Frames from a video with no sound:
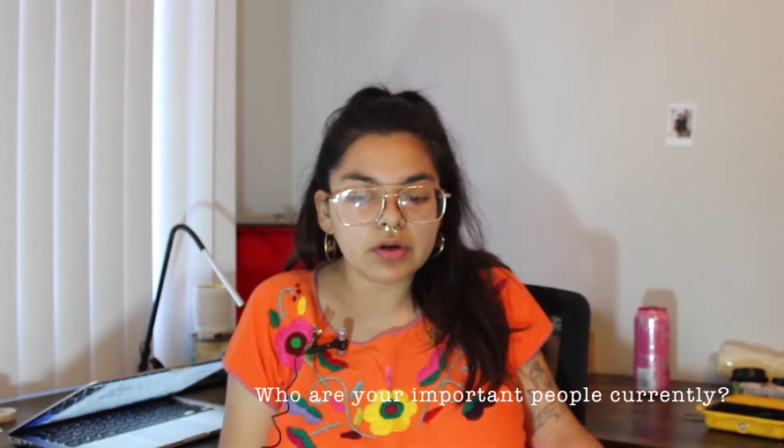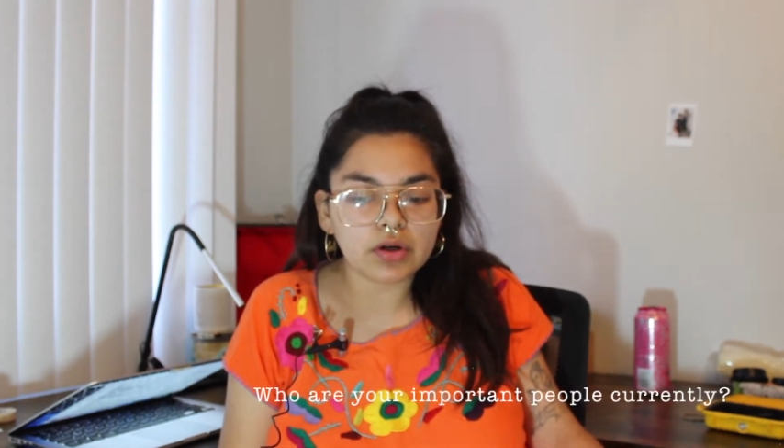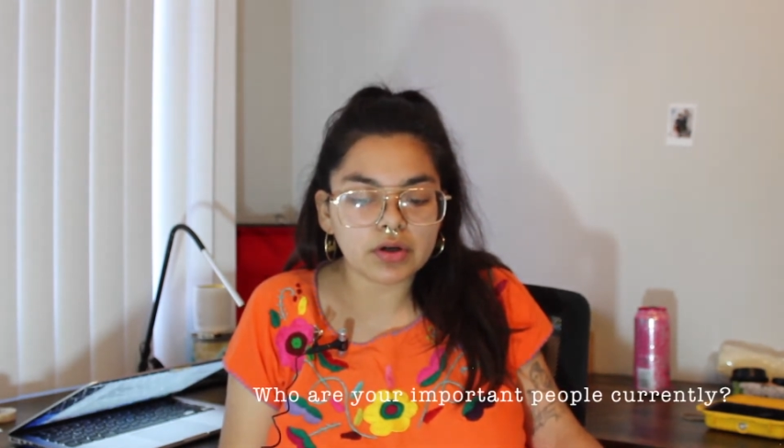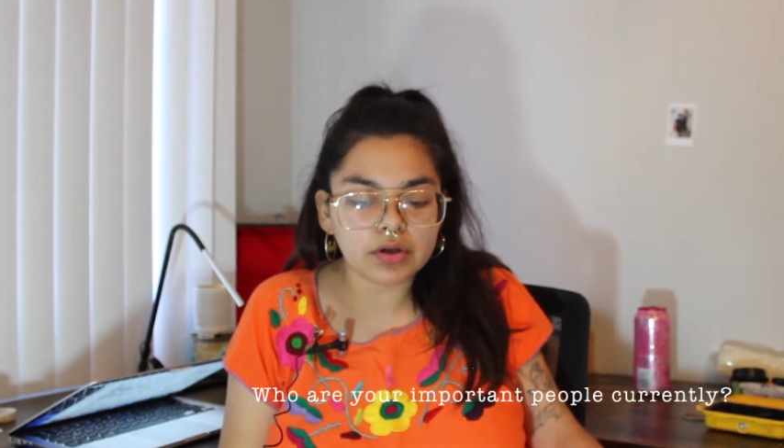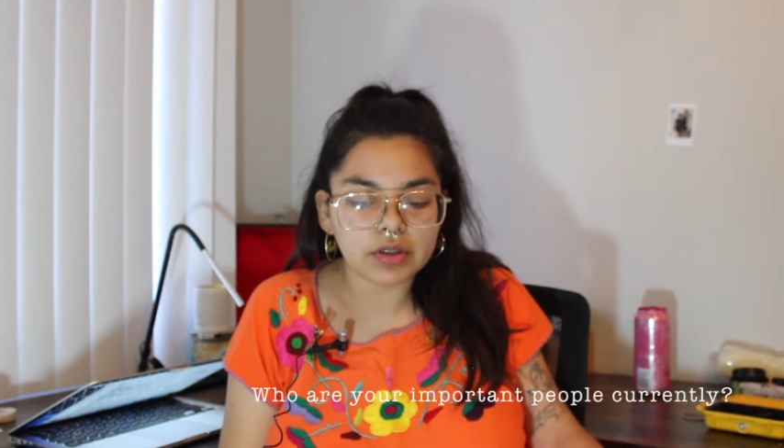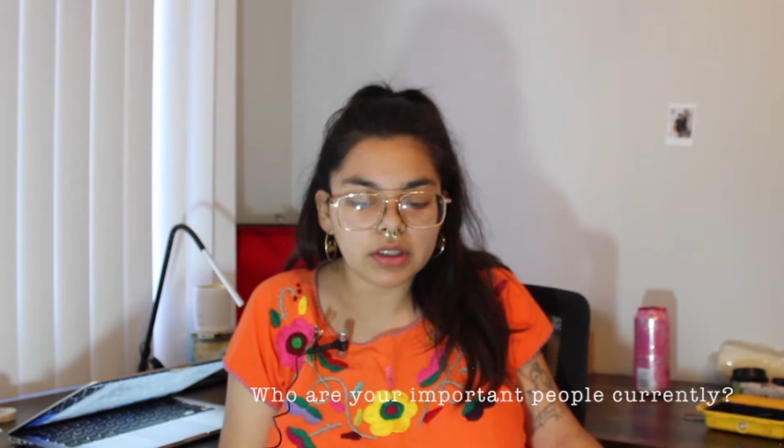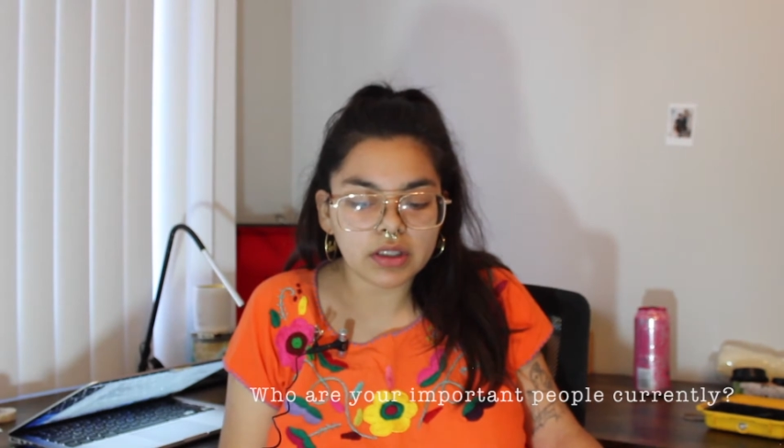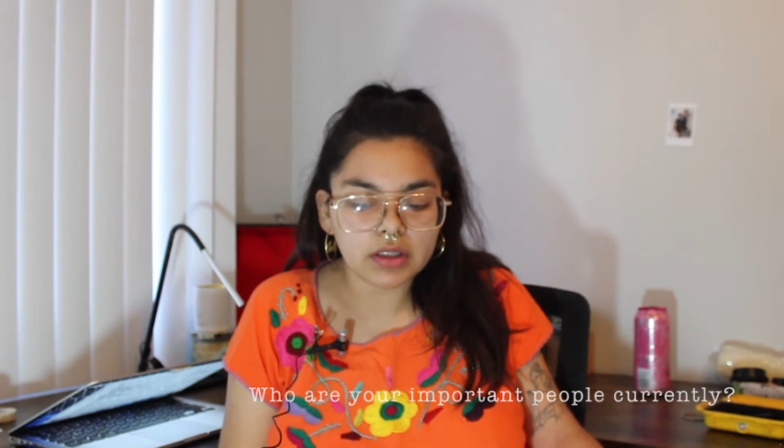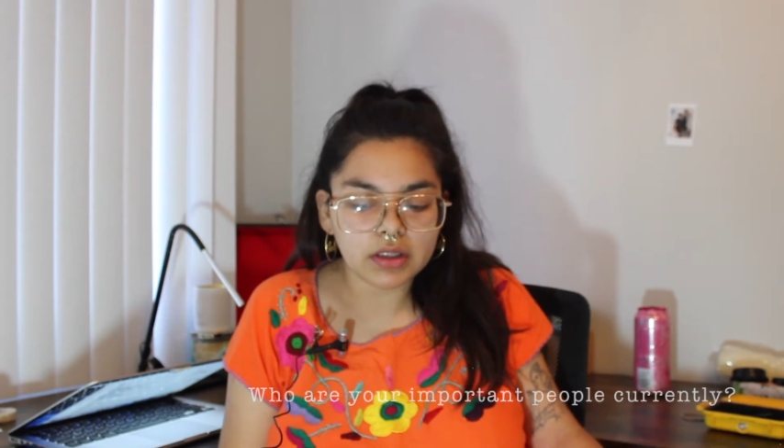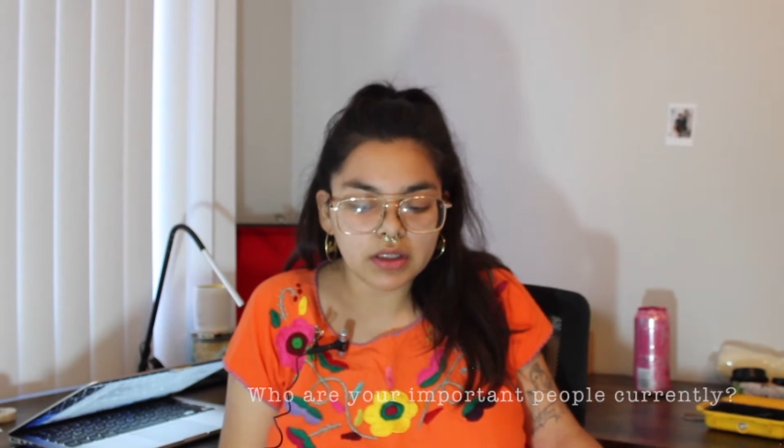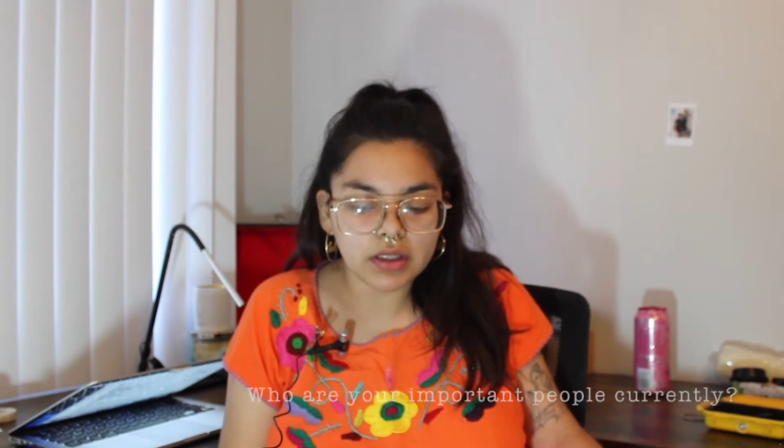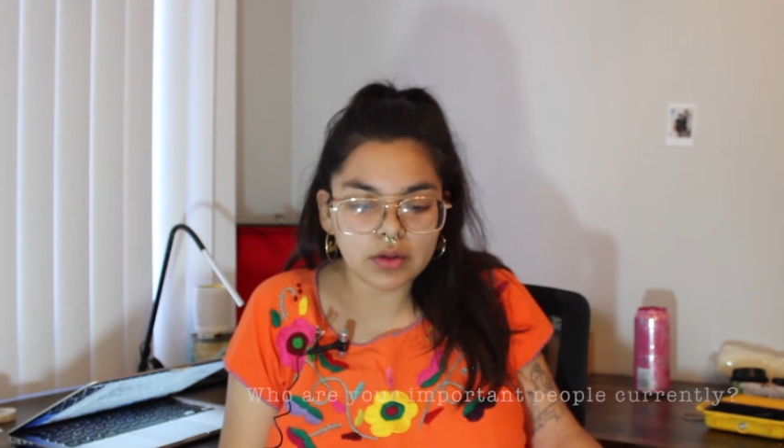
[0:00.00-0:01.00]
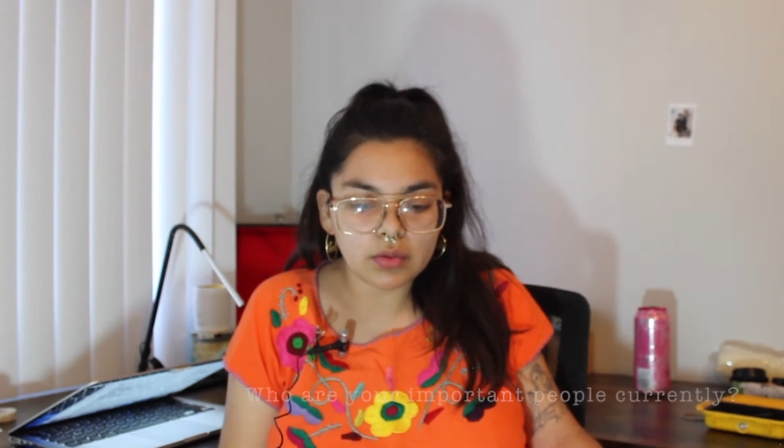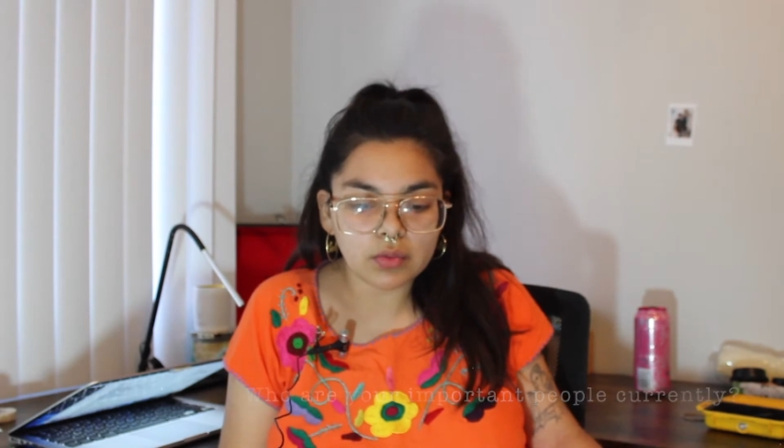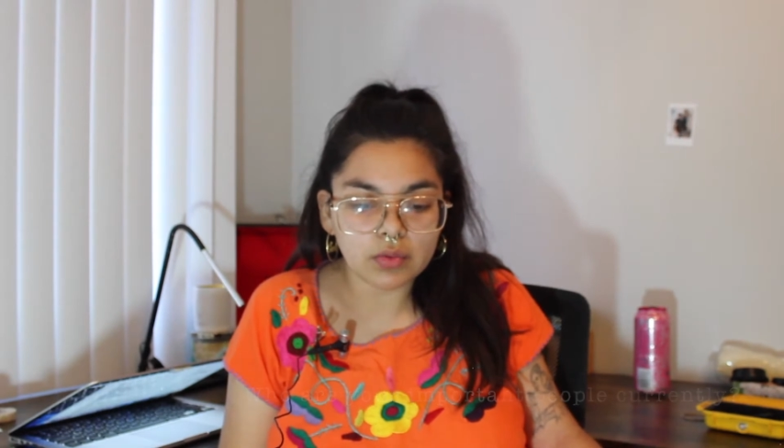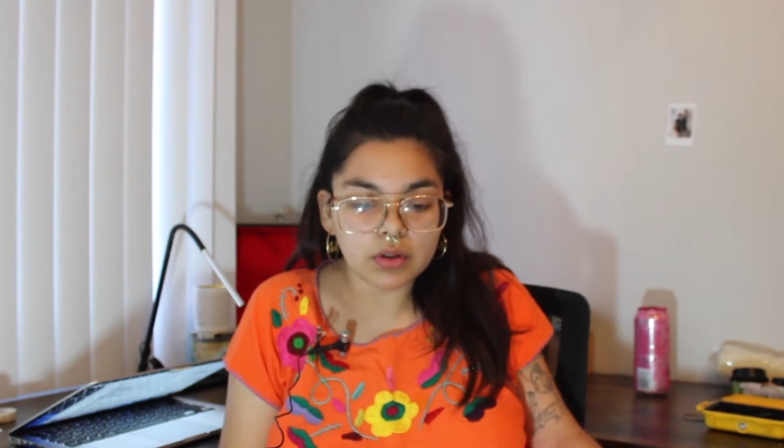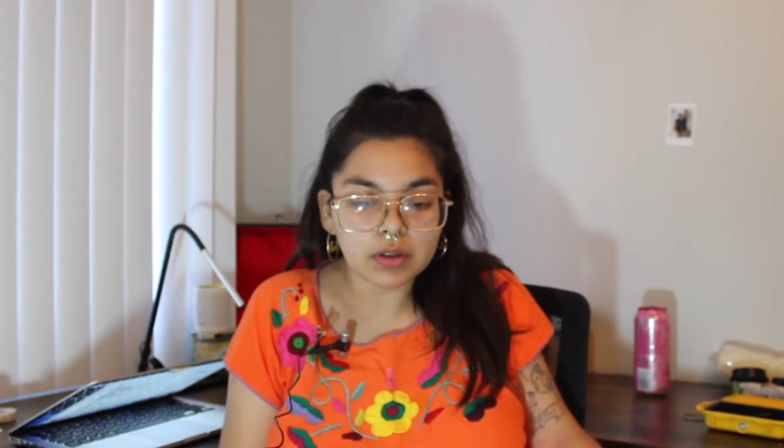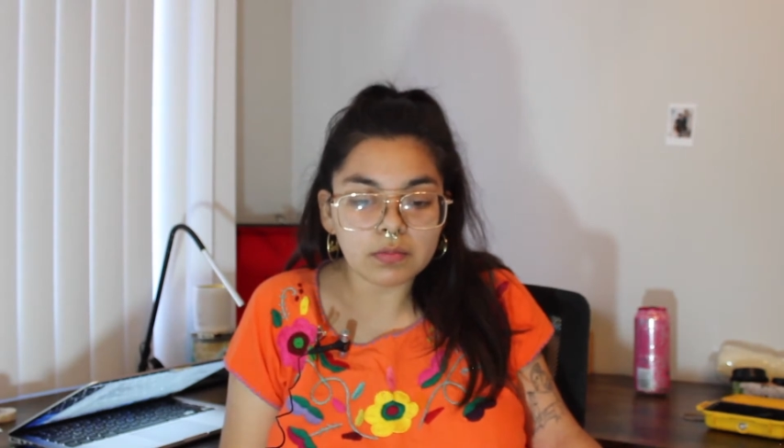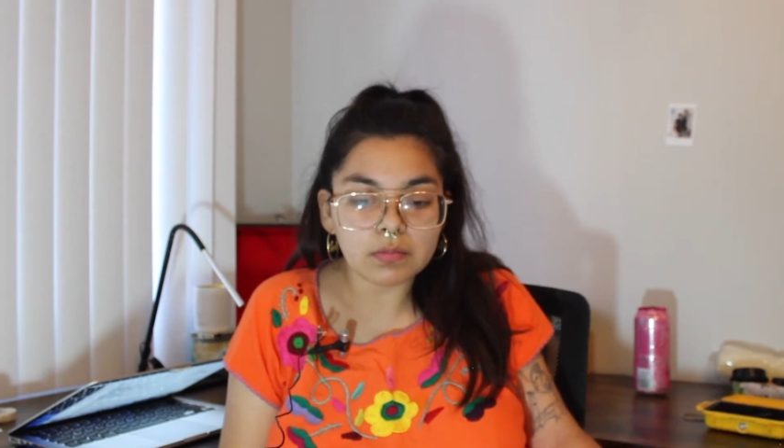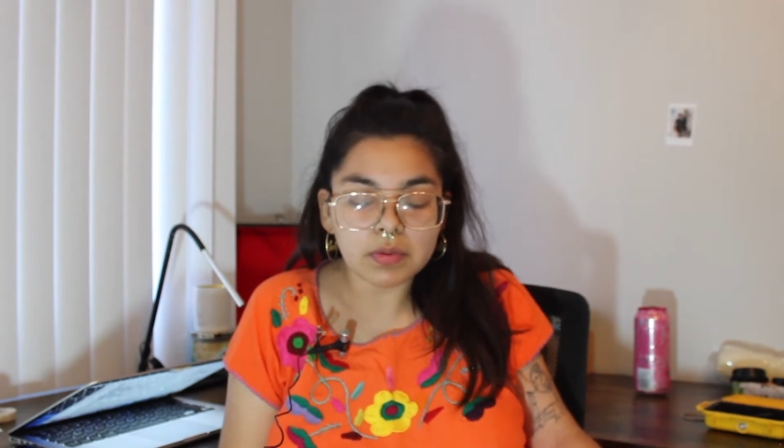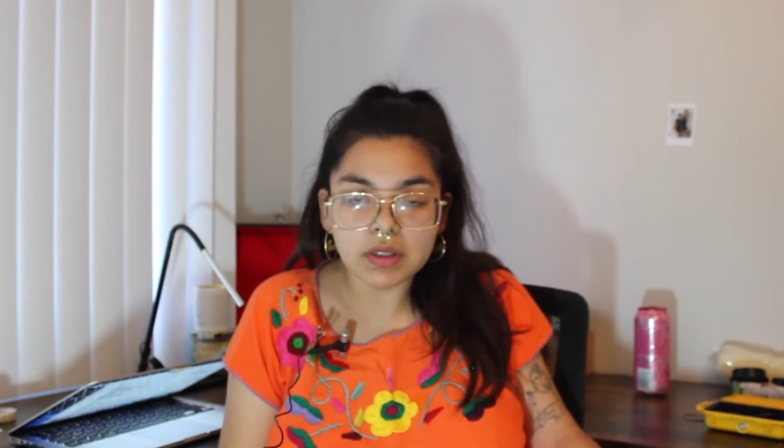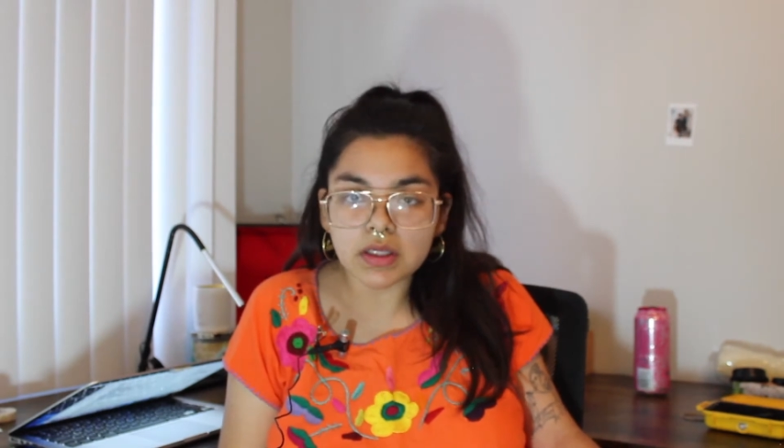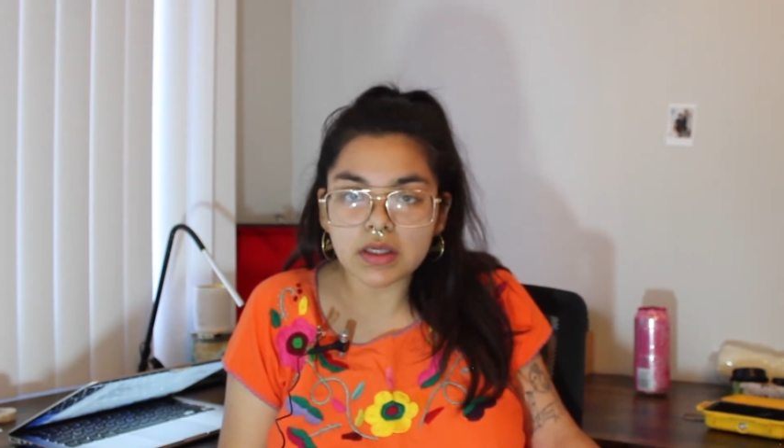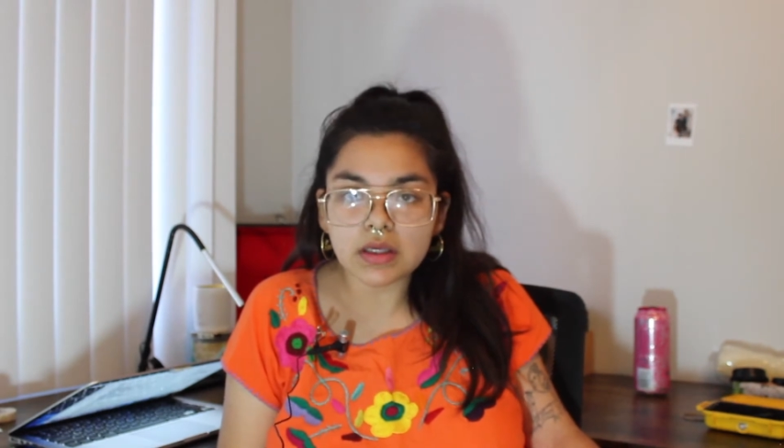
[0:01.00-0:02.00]
currently would
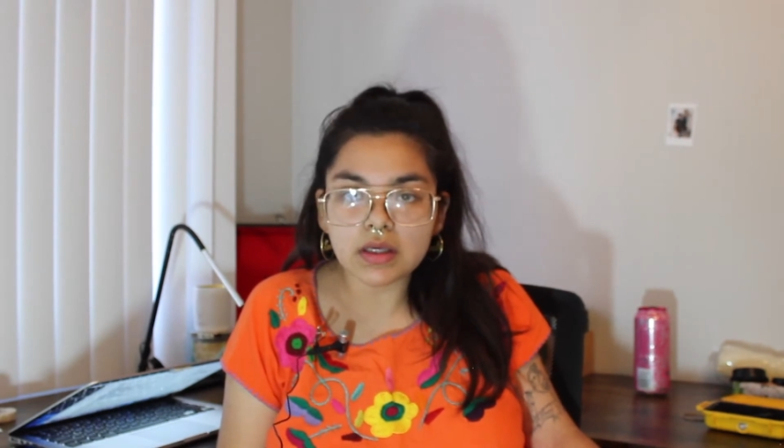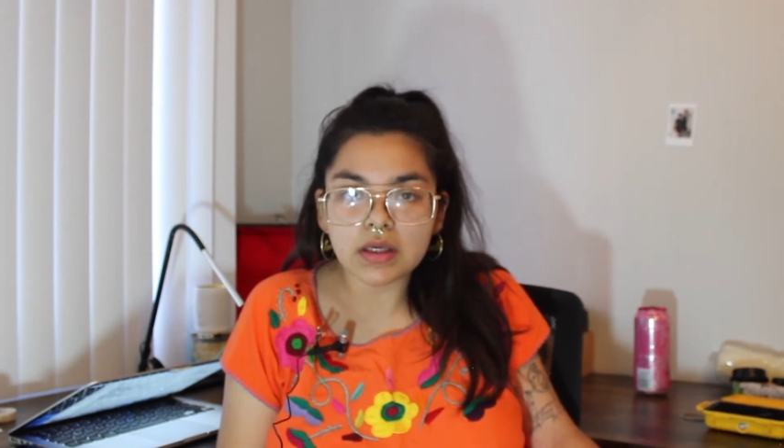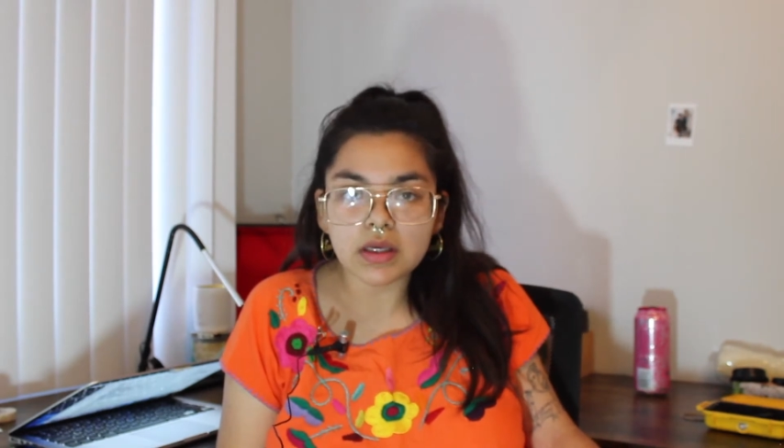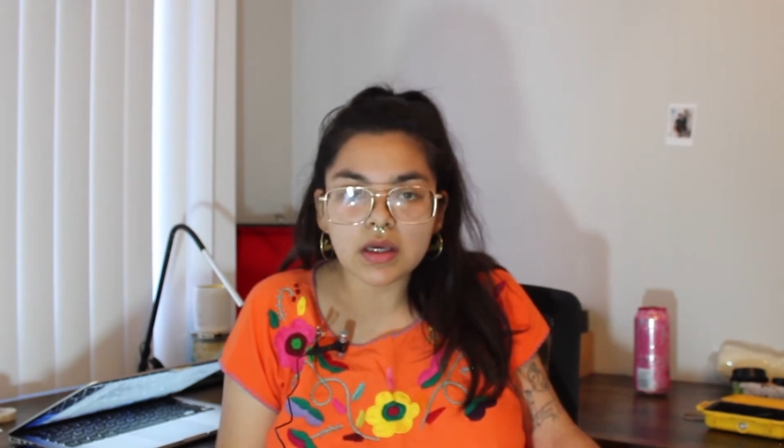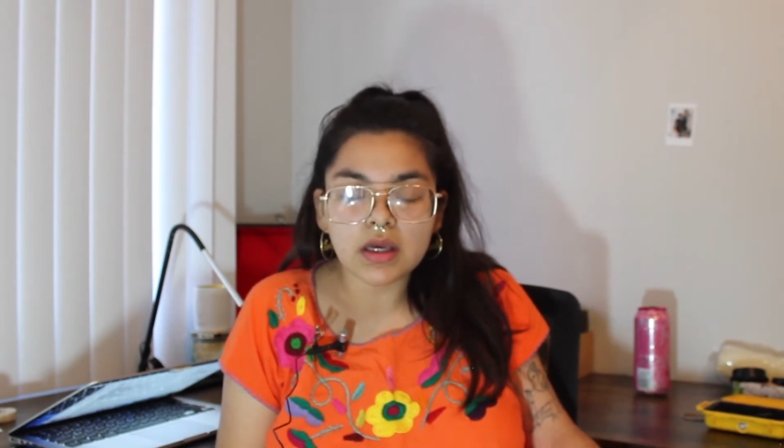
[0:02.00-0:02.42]
be